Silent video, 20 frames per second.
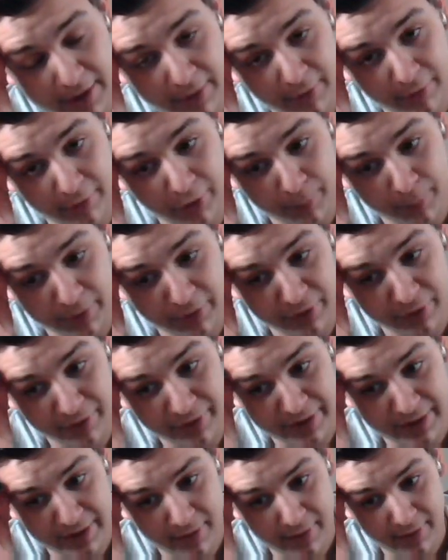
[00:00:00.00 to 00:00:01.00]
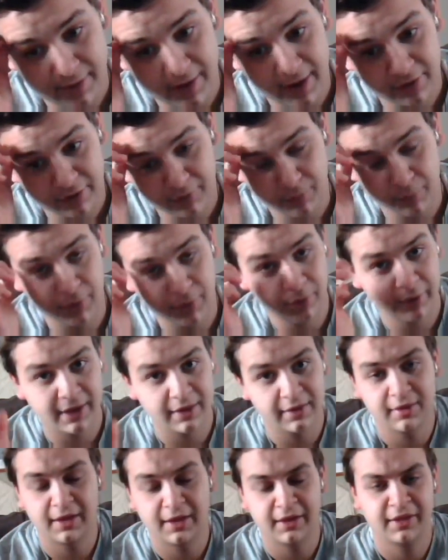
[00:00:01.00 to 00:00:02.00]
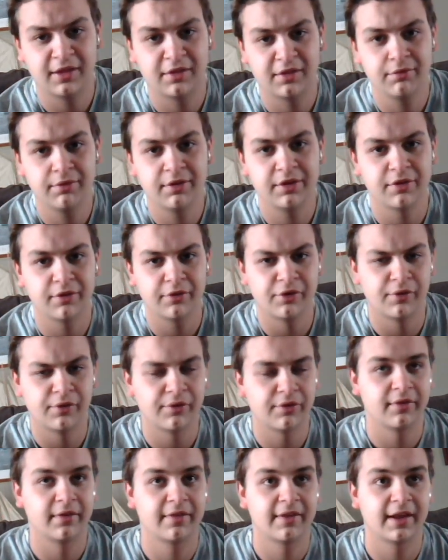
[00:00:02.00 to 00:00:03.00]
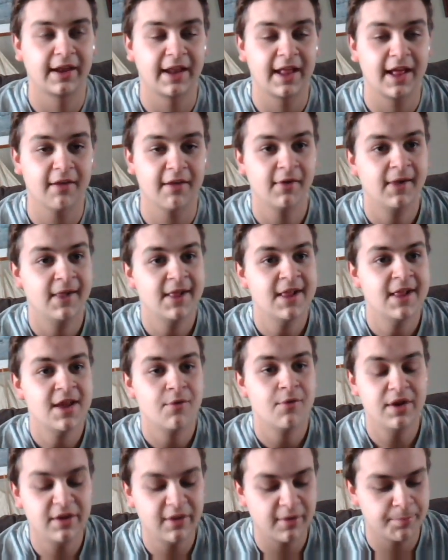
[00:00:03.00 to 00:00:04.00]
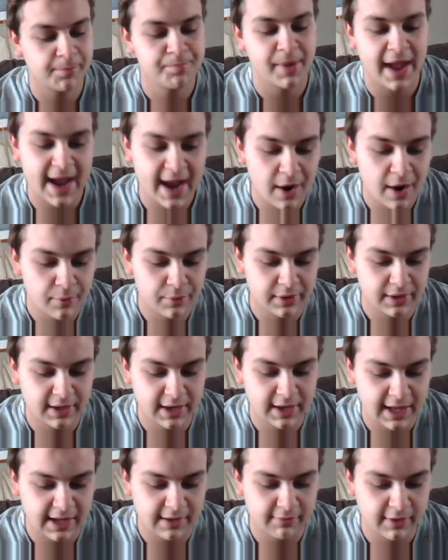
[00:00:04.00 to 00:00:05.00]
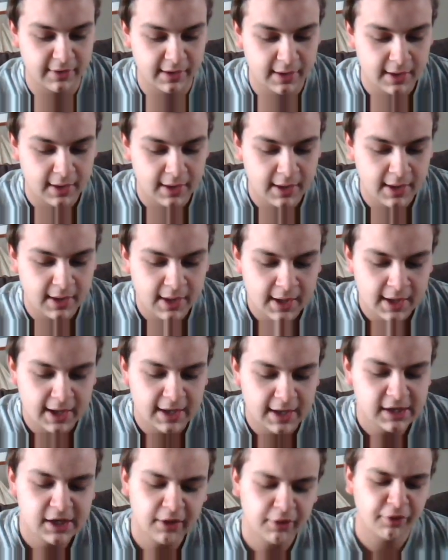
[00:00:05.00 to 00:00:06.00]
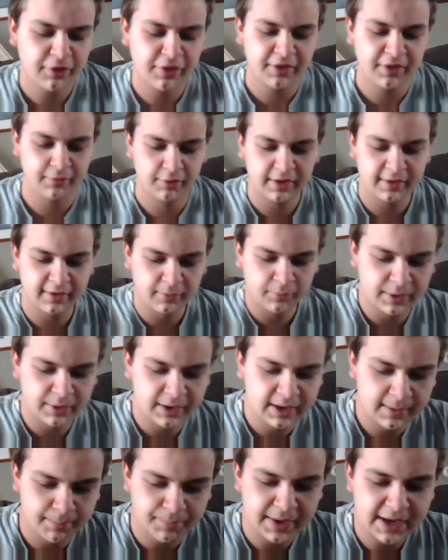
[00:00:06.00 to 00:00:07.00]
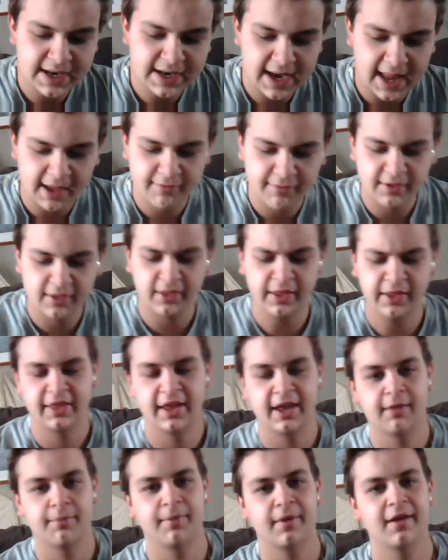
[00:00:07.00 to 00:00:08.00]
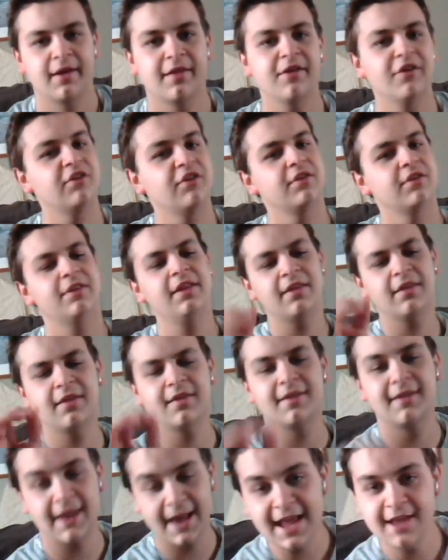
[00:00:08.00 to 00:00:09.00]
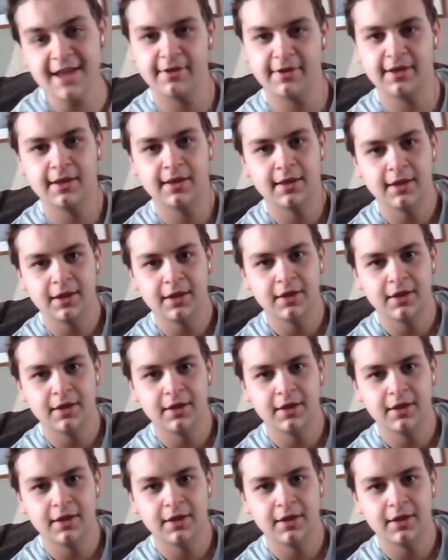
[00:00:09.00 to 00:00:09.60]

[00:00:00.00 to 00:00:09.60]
hitting those open threes. We only had, I think, three turnovers in the second half. We just pounded Navy. And another reason we didn't beat Navy like that is because this is a Navy.